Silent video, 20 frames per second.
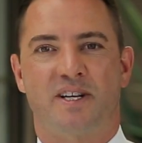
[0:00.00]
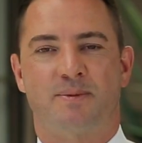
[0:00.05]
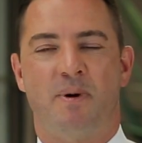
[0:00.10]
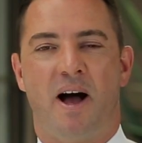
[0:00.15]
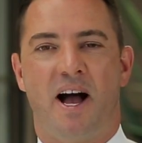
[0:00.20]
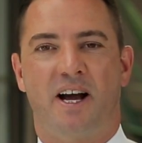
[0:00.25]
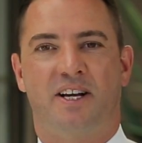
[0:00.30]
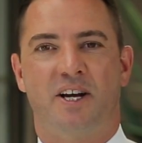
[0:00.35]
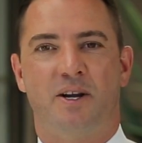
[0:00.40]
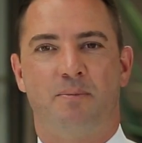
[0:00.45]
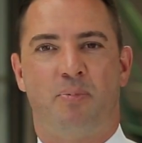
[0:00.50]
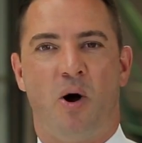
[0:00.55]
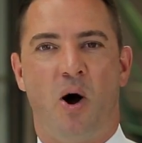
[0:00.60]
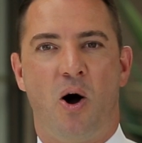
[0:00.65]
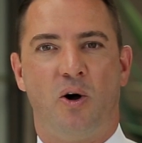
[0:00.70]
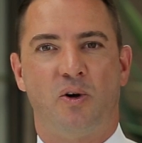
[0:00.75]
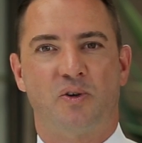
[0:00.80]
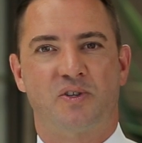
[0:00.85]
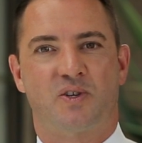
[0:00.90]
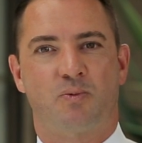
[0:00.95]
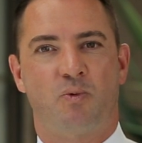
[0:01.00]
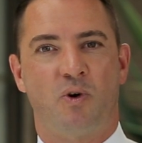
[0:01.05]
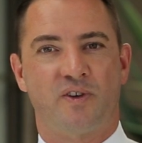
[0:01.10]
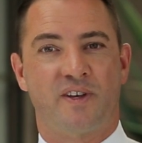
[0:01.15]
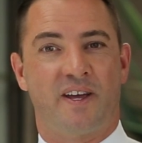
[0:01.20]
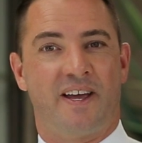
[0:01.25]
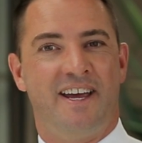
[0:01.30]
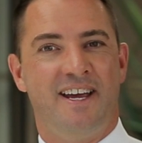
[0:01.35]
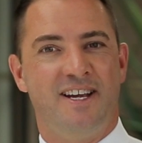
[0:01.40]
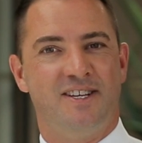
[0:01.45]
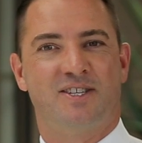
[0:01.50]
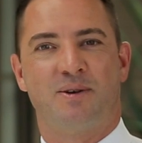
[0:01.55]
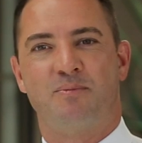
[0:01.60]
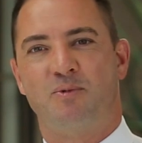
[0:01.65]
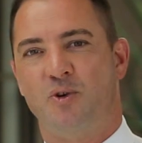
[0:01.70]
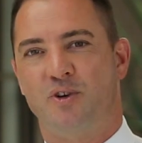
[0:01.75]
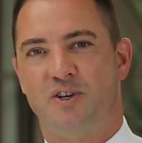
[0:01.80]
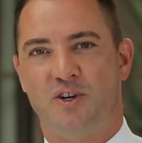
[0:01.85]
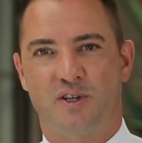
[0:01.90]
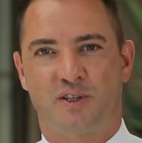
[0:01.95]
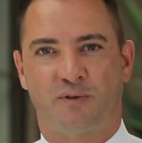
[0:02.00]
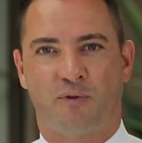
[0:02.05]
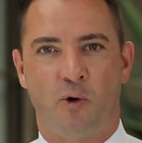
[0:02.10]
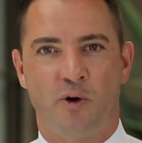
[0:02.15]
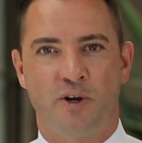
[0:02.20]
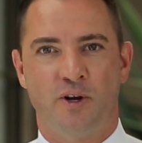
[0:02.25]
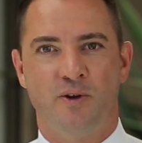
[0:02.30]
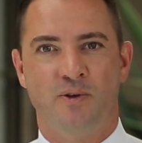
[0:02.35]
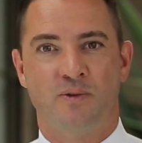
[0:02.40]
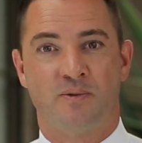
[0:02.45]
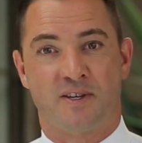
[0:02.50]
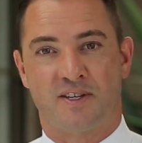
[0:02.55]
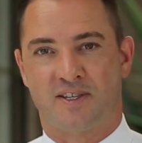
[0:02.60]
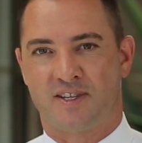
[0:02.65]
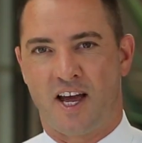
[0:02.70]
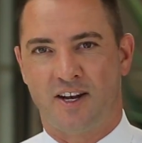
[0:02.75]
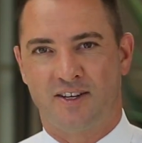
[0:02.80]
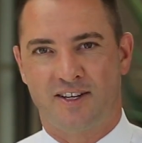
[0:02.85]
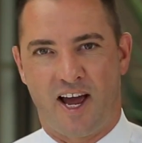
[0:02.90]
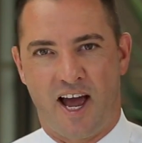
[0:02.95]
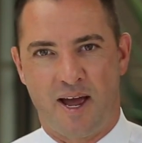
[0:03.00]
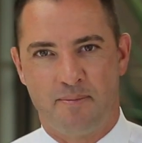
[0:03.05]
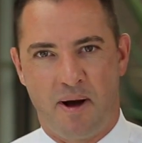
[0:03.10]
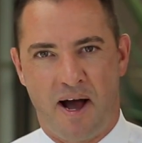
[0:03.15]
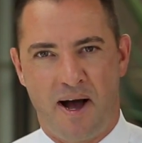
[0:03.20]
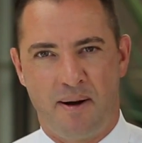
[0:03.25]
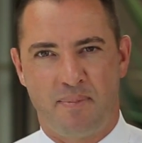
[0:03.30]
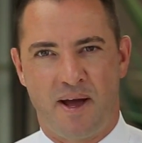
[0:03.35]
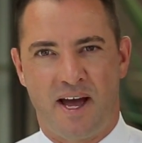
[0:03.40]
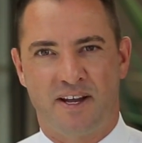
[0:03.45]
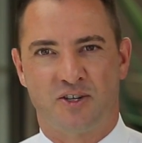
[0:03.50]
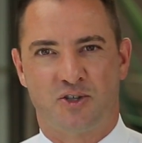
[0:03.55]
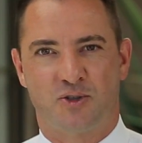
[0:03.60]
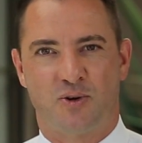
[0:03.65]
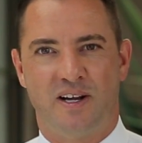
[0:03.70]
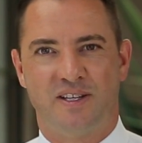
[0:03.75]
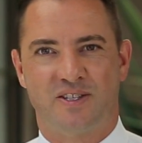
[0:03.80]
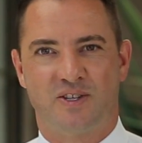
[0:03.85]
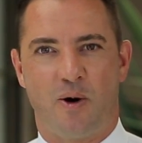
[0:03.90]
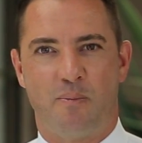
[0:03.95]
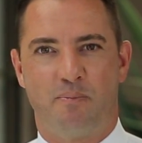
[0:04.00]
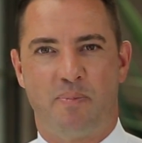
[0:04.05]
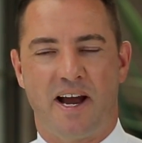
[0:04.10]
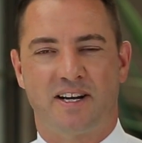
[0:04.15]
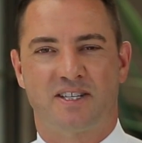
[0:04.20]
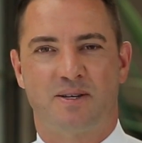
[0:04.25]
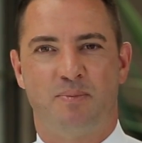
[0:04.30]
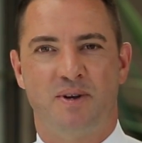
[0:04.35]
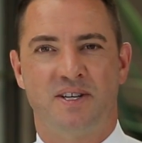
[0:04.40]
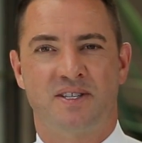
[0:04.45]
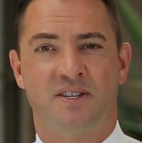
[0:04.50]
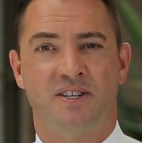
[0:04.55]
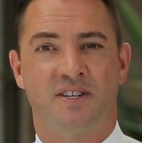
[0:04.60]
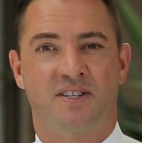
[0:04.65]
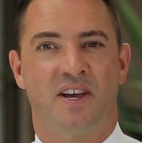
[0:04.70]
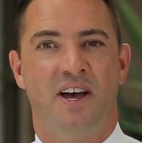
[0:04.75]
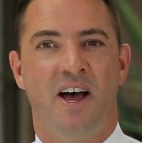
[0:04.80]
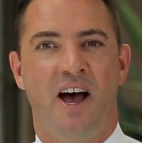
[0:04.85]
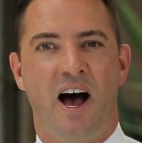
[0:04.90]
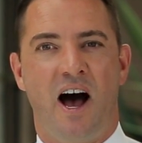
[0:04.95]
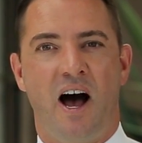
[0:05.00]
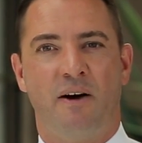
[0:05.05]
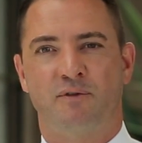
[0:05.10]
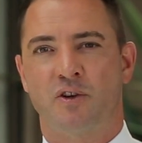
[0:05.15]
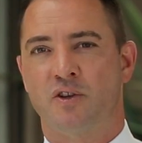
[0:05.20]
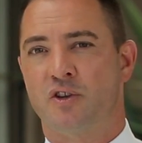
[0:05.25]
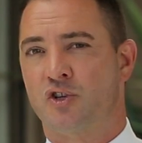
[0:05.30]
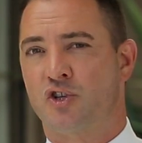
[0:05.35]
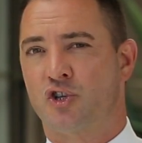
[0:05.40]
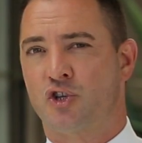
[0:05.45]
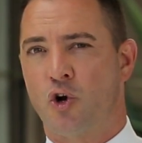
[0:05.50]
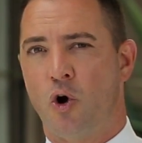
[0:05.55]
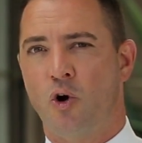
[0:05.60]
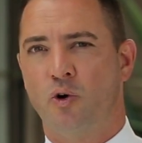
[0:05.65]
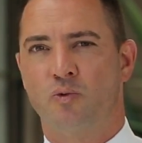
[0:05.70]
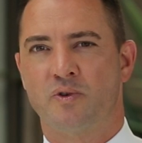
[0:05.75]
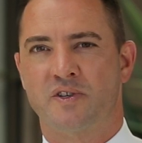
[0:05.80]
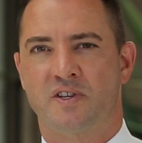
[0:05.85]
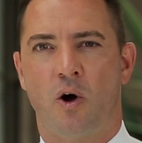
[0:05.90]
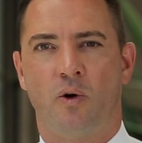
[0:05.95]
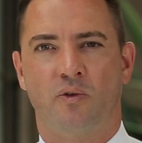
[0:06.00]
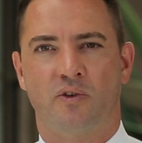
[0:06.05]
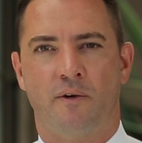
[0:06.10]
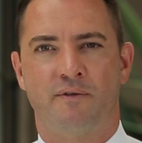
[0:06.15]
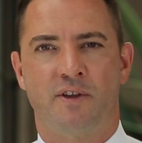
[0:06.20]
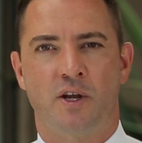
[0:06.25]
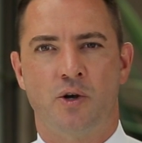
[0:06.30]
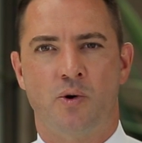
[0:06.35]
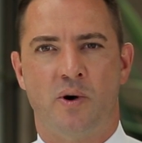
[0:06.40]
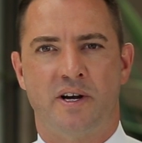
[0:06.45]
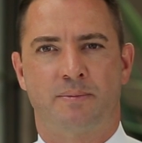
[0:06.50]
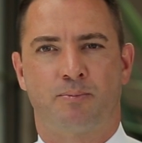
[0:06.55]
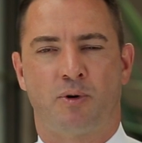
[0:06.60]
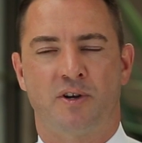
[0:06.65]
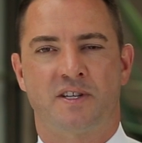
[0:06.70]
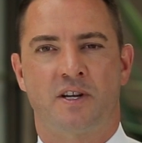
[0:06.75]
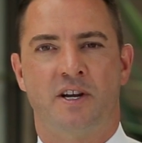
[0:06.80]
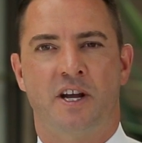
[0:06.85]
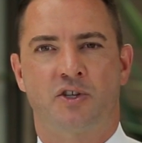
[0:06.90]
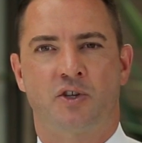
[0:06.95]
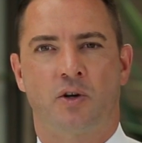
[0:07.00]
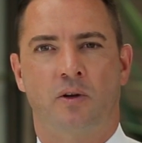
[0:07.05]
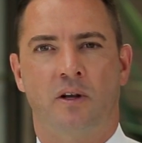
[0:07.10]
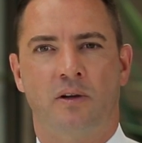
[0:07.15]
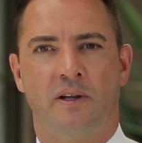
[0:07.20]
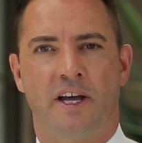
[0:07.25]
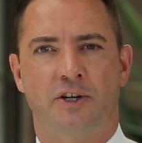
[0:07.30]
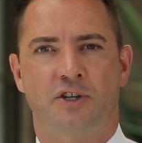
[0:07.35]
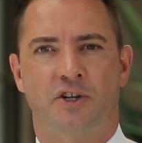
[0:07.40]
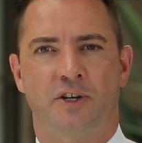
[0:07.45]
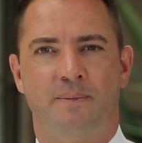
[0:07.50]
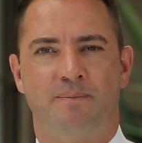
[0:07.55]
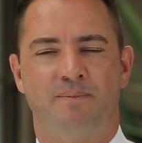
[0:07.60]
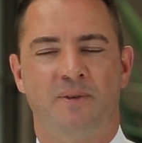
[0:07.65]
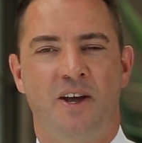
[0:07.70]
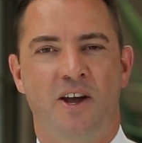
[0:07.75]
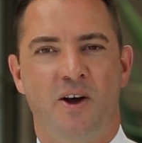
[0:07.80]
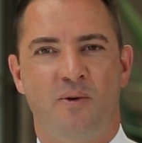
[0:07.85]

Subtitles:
week's Market Pulse. Well, here's some good news for you. The sun came up and Australians got back to business after the shock result of the US presidential election.